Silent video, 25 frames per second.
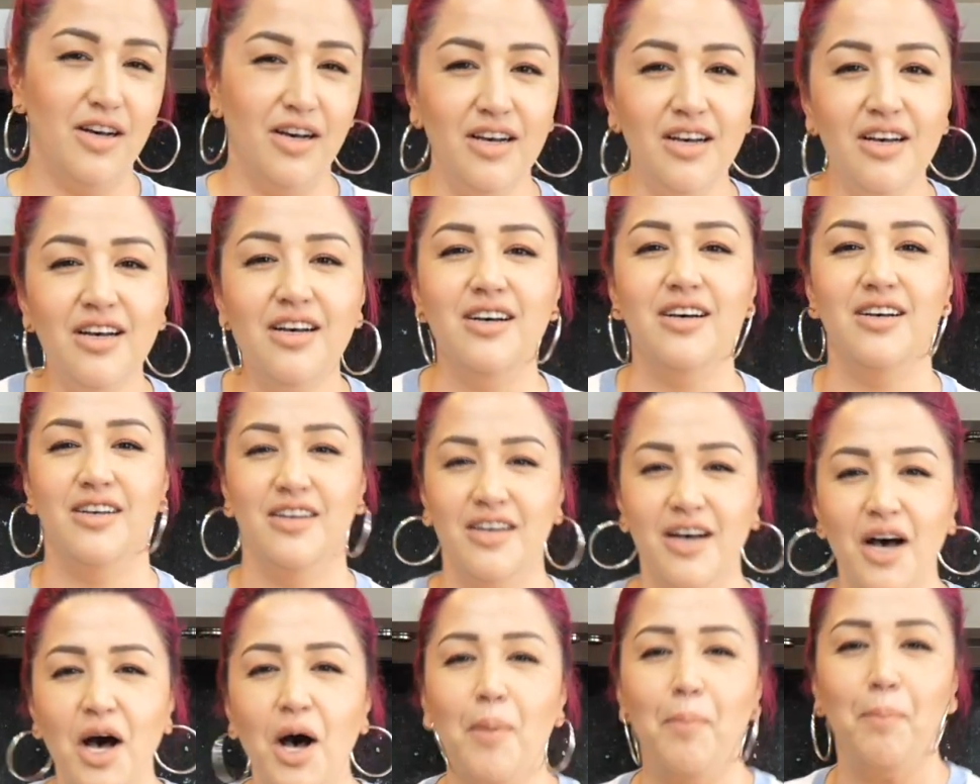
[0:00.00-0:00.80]
Oh,
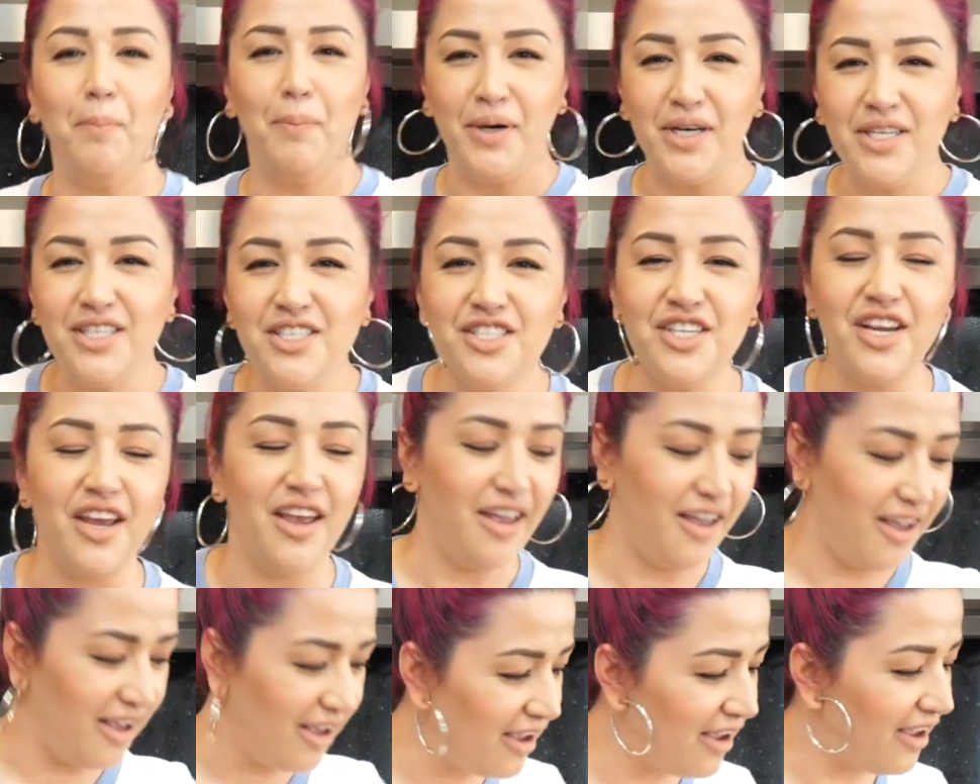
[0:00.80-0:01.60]
a push
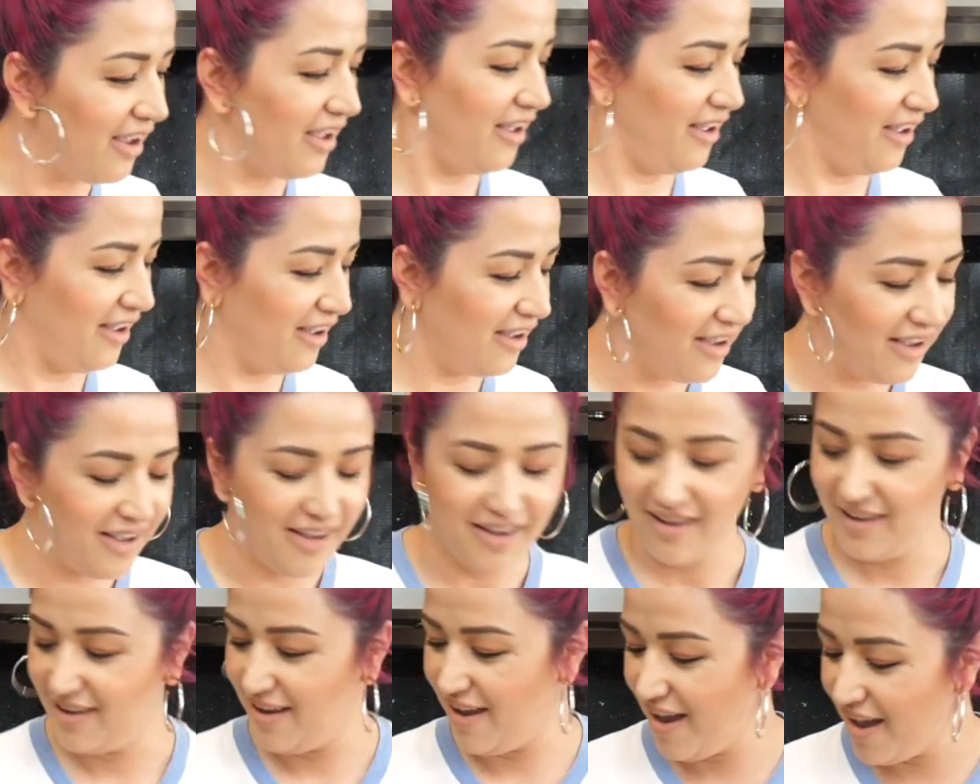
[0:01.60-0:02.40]
it.
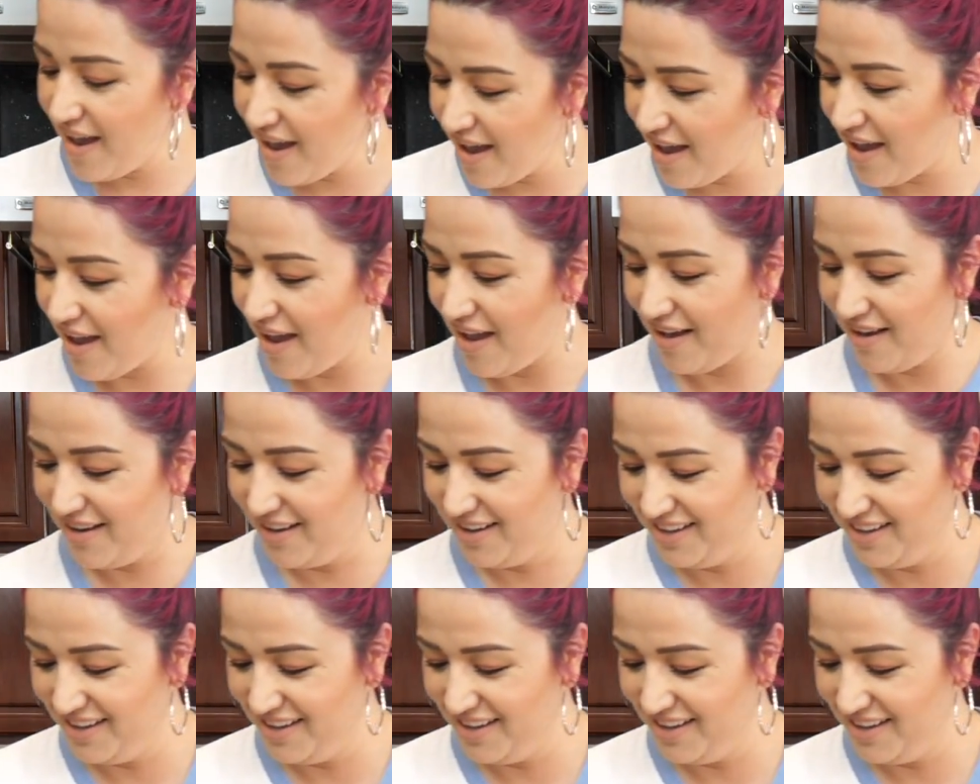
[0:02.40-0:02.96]
Yeah.